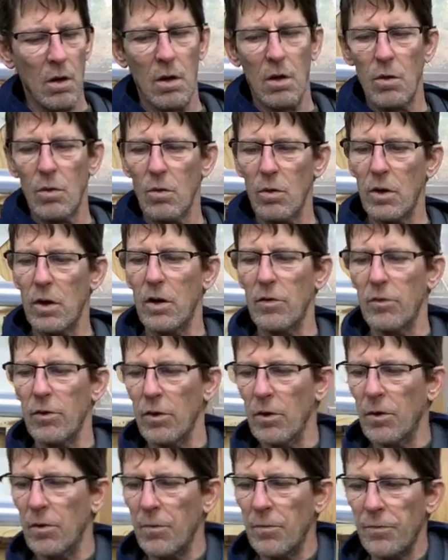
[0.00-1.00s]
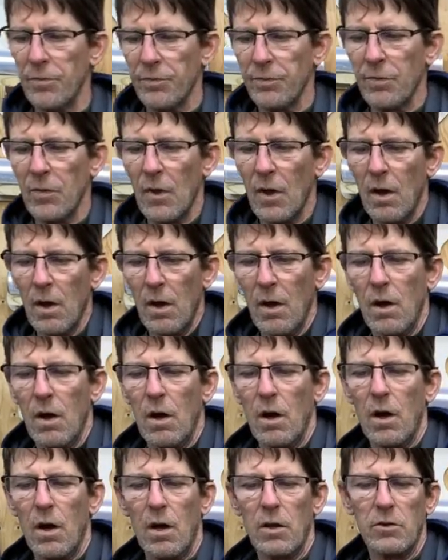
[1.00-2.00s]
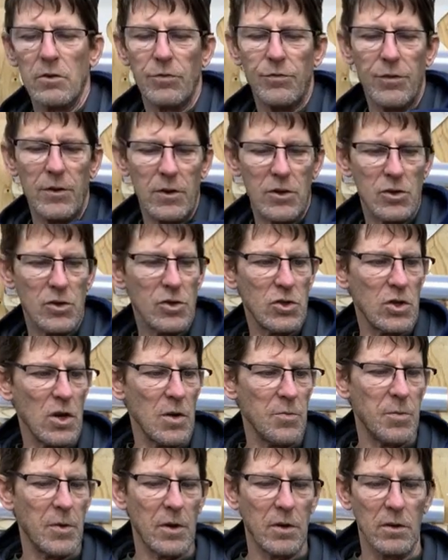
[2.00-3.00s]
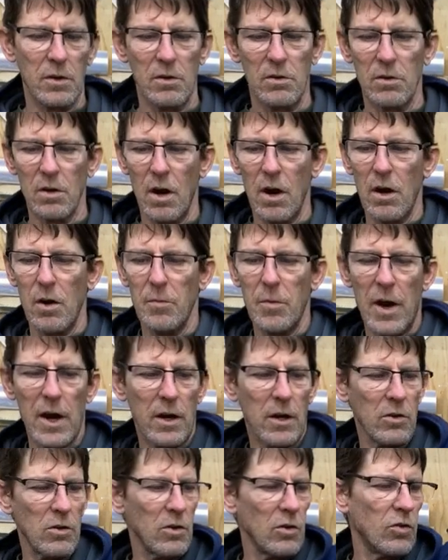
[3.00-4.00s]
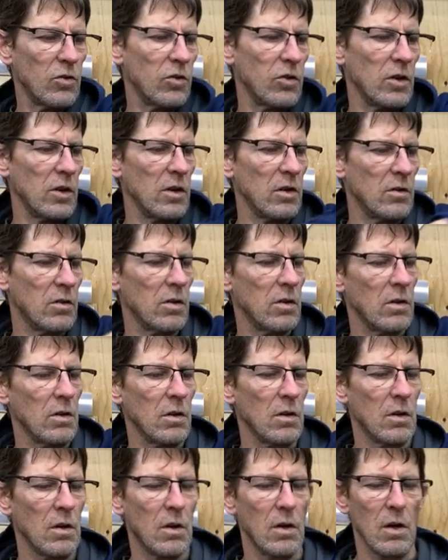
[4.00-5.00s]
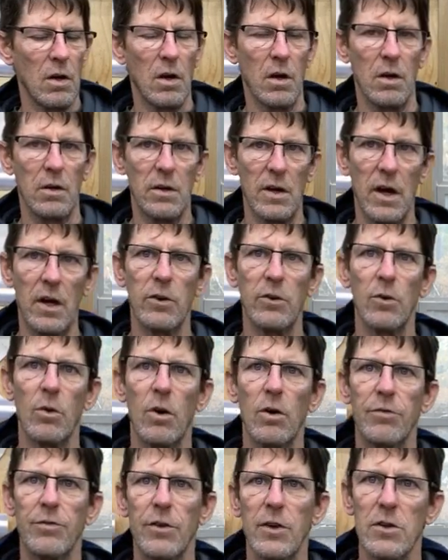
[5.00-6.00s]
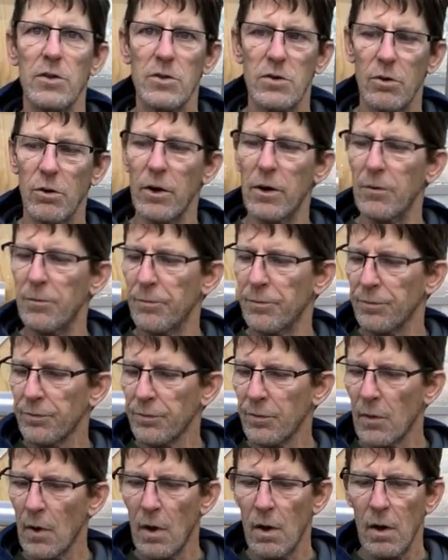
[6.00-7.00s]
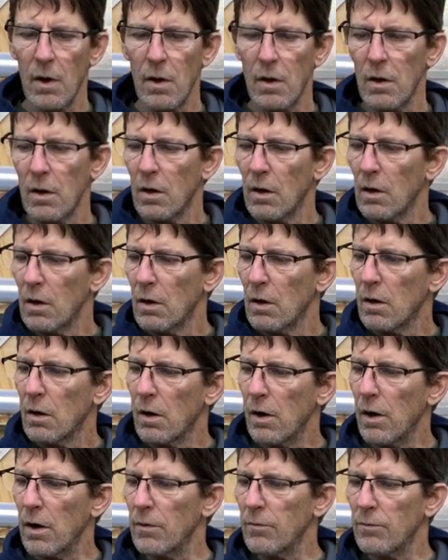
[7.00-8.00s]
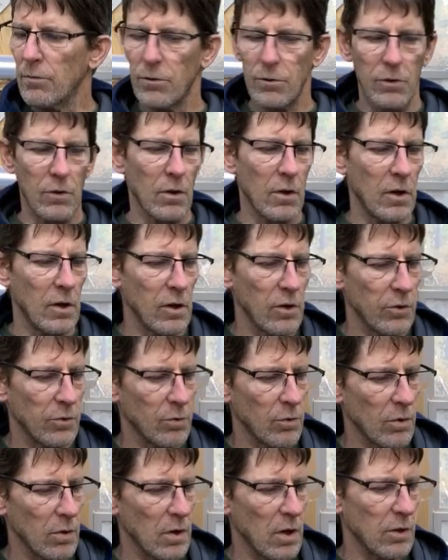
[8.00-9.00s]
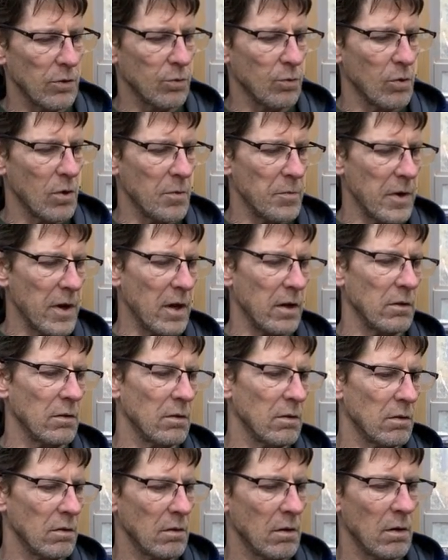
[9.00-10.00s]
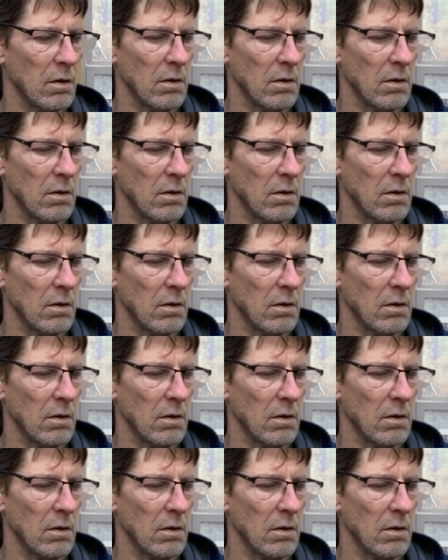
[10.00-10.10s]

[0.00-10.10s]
whatever, to finish shaping the entire back of this seat down to our finished grit. All right, so that's where I'm at, and